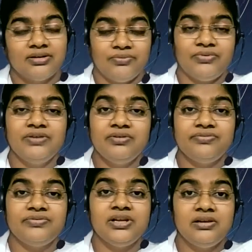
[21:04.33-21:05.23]
when we
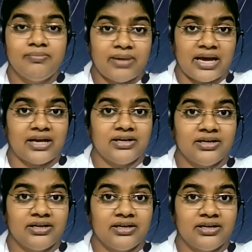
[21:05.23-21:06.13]
feel bad
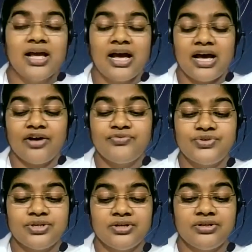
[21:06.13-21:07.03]

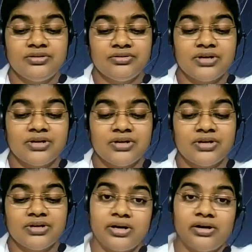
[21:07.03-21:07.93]
after a
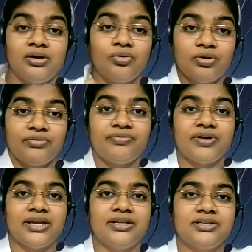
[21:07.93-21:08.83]
quarrel or a
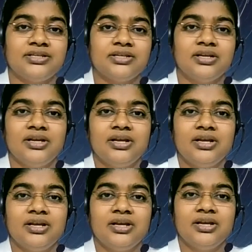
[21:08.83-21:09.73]
fight,
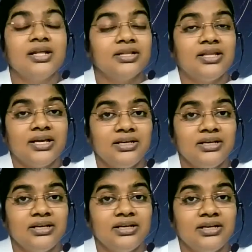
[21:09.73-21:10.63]

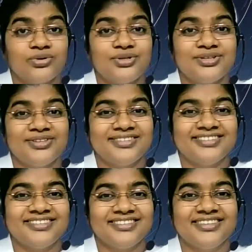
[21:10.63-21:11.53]
then what?
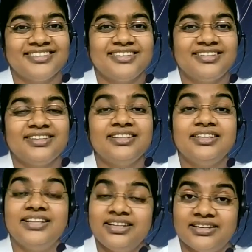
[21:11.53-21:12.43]

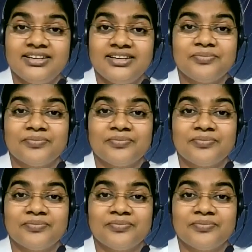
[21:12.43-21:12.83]
Then